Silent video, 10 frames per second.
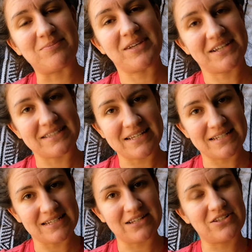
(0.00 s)
because I
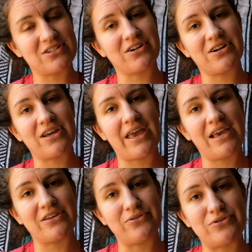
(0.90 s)
did start a
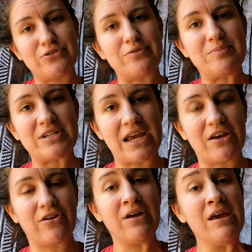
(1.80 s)
YouTube
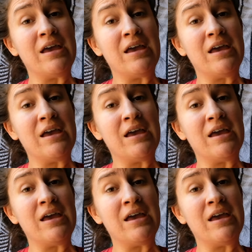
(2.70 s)
channel